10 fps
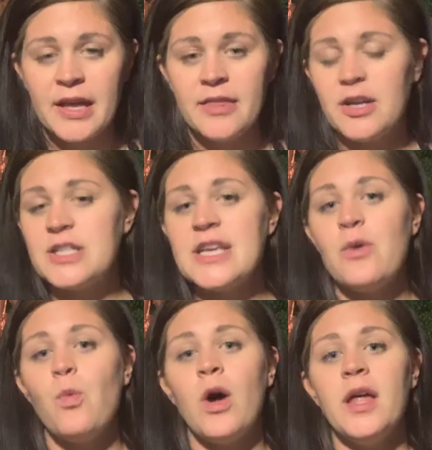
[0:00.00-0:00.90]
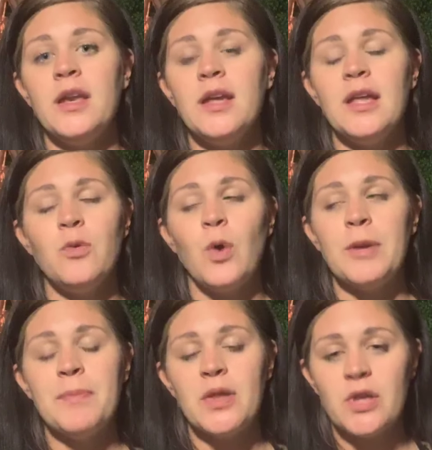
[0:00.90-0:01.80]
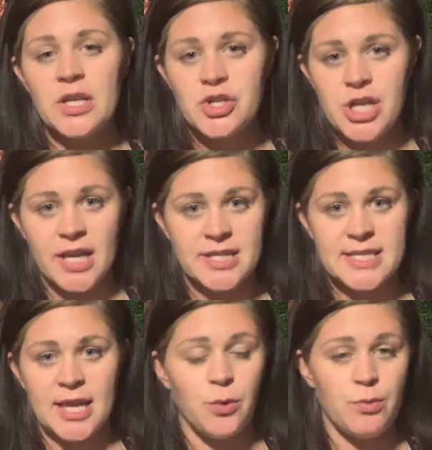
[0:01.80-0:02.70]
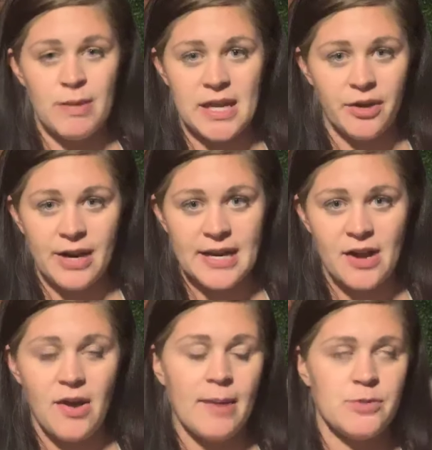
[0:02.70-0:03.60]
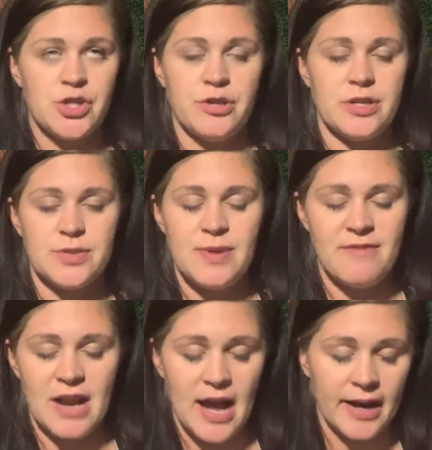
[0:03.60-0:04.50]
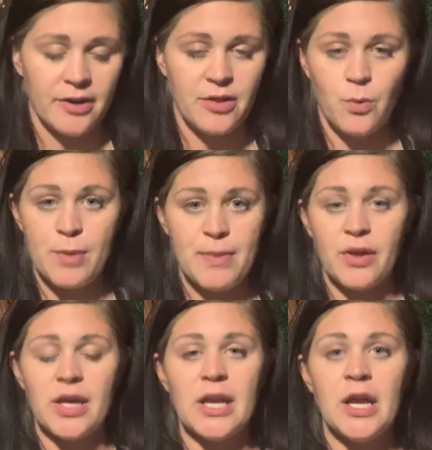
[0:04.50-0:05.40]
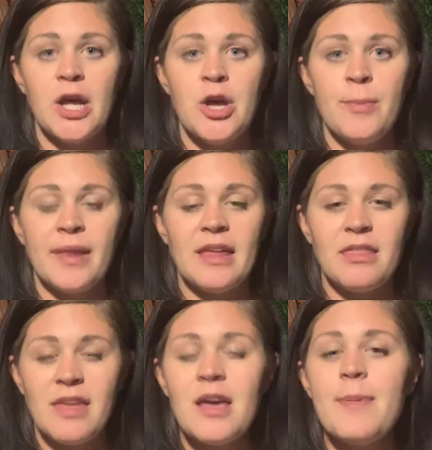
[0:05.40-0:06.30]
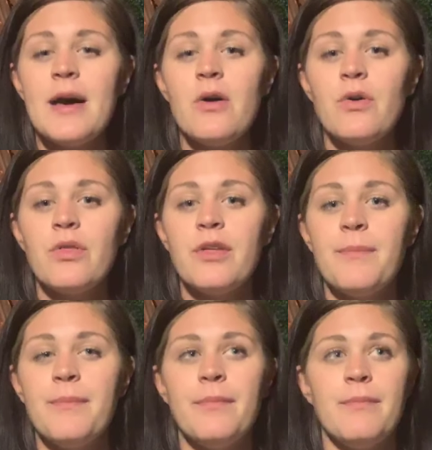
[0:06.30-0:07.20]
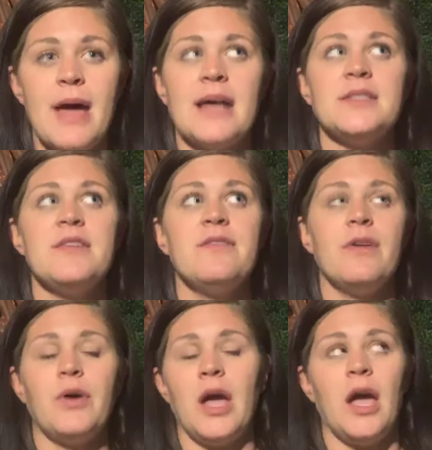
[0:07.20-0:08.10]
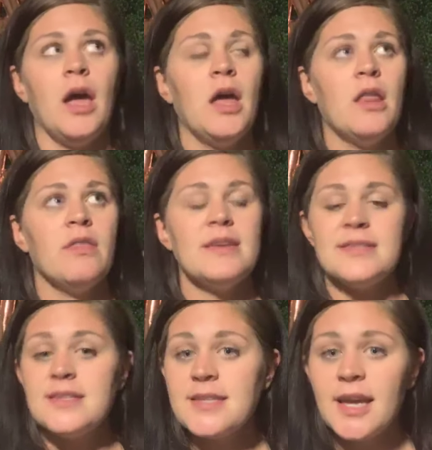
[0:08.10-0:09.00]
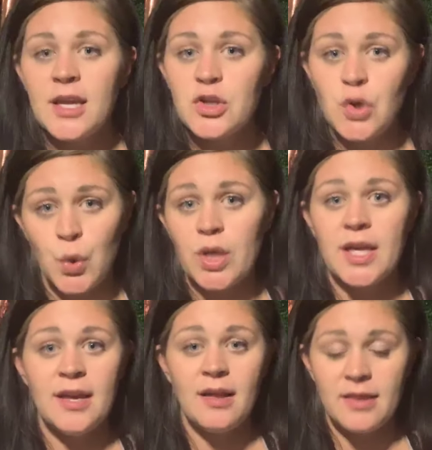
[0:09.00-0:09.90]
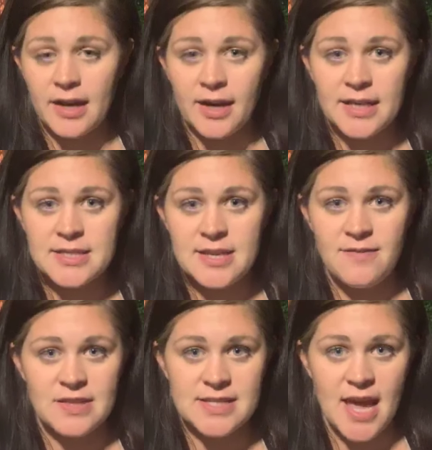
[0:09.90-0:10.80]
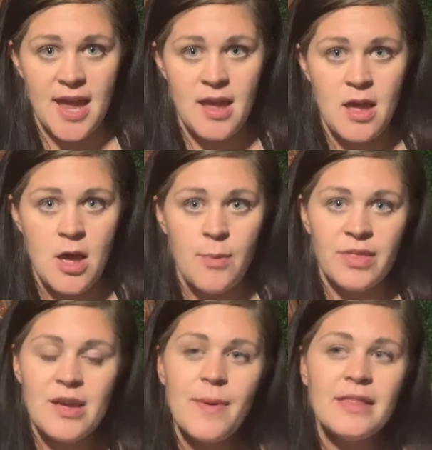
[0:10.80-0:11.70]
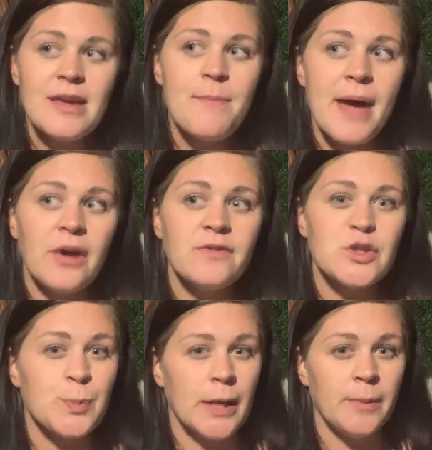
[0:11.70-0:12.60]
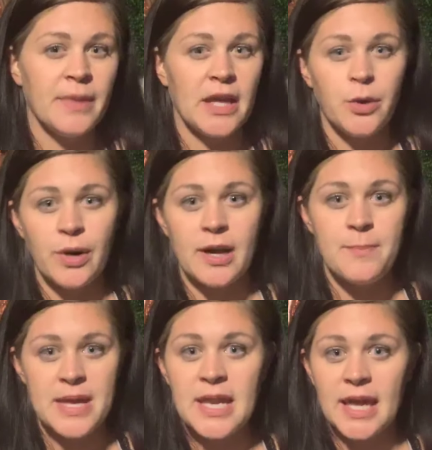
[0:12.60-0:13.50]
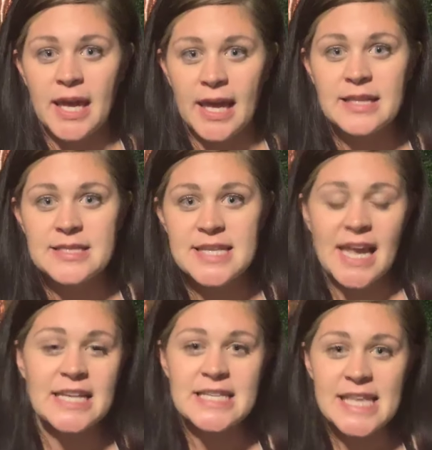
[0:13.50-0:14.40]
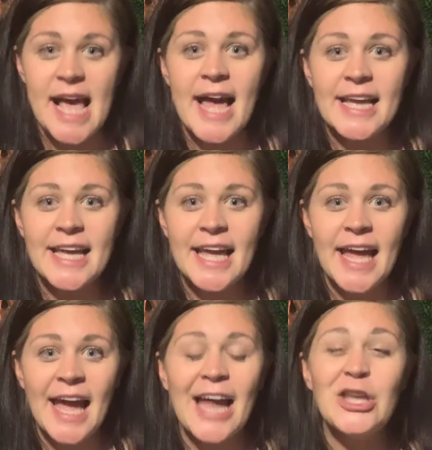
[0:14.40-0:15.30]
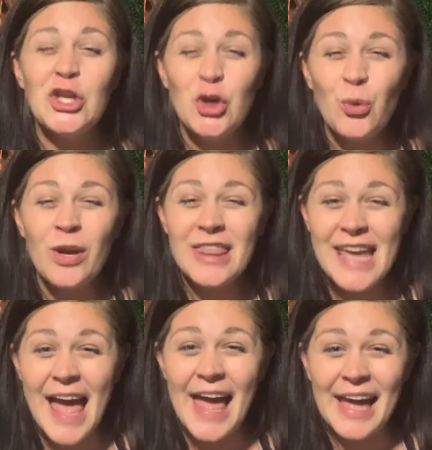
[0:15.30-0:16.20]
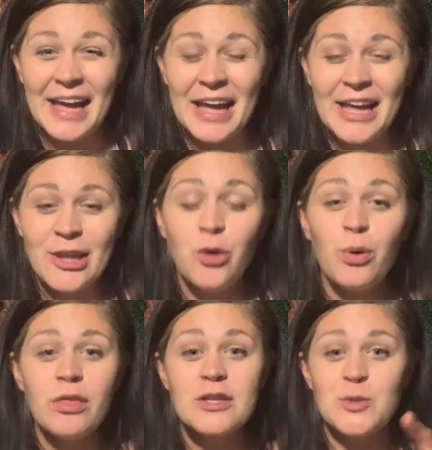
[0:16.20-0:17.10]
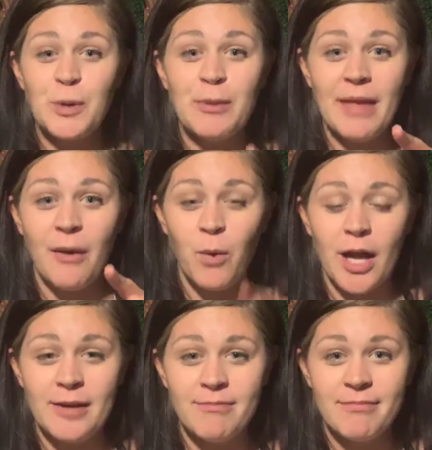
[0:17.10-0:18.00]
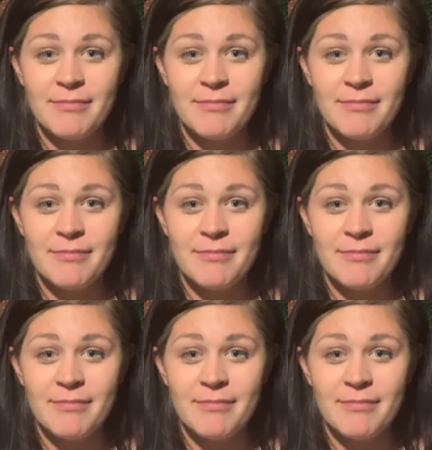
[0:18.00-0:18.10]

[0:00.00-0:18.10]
There is a 1 in 1 million chance that you would be here right now. I'm sure there's even higher than 1 million. But like, think about the massive, okay, this is like totally hilarious to even say. Think about the amount of sperm that you were competing against to get to the egg. And you were the egg. You were the sperm that won.